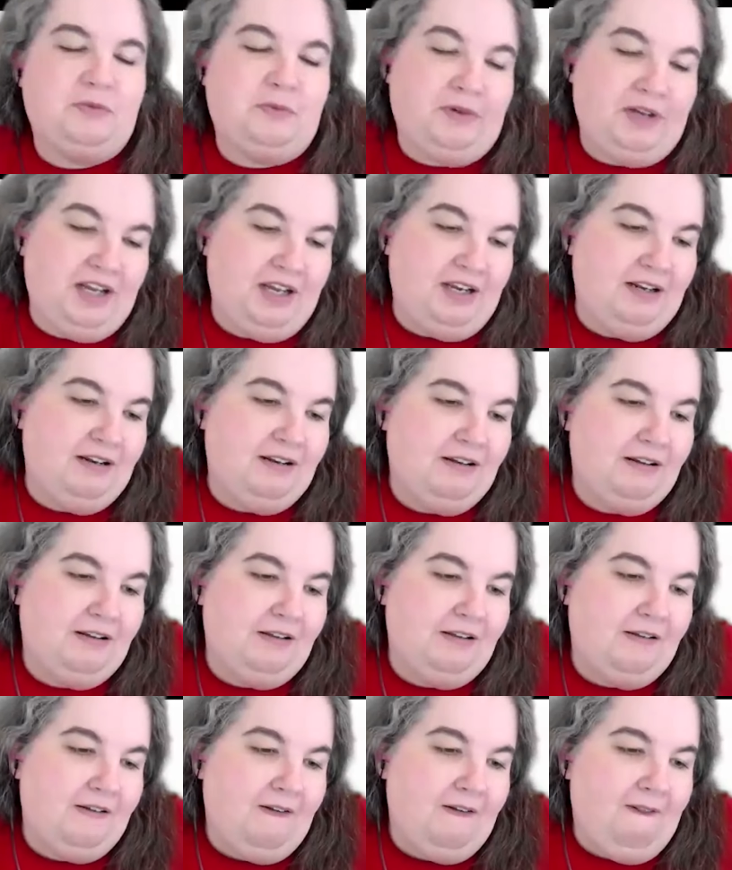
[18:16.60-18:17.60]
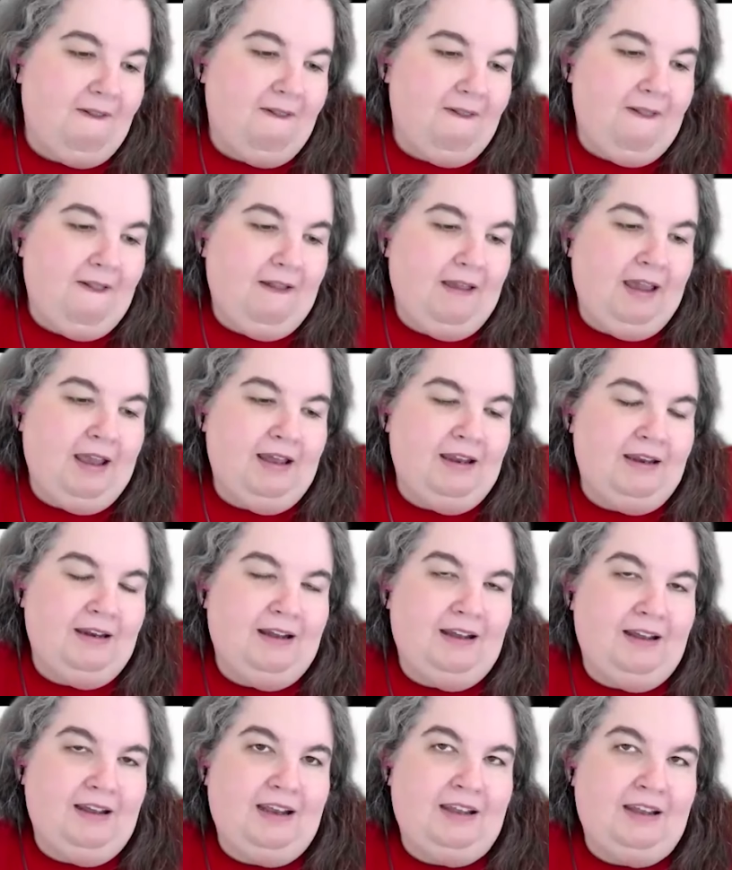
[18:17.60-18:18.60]
sweet um, and uh
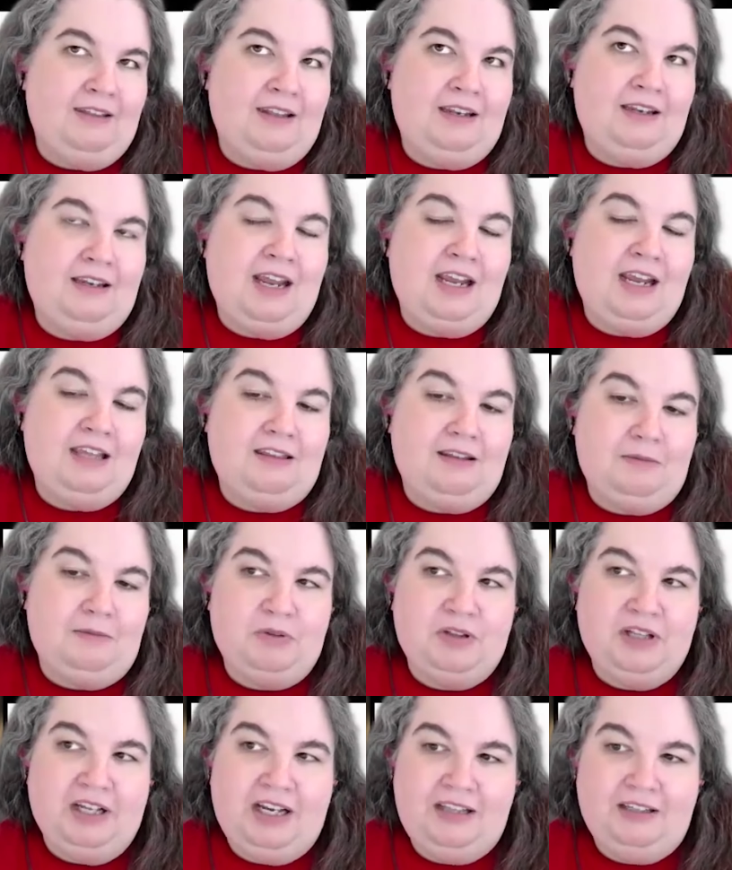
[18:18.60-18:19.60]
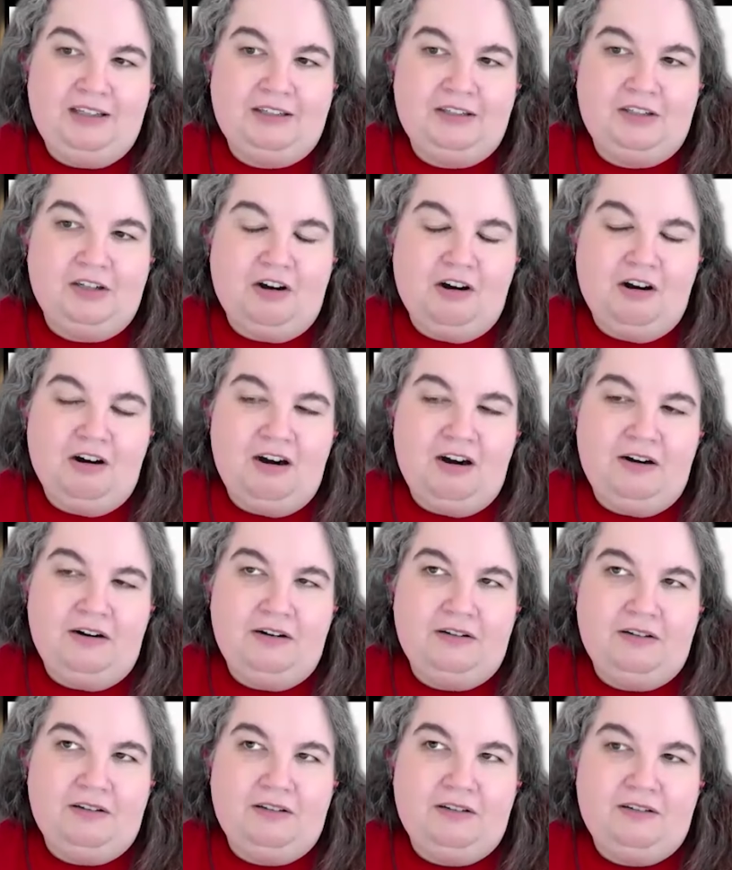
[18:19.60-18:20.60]
and then nathan playing the guitar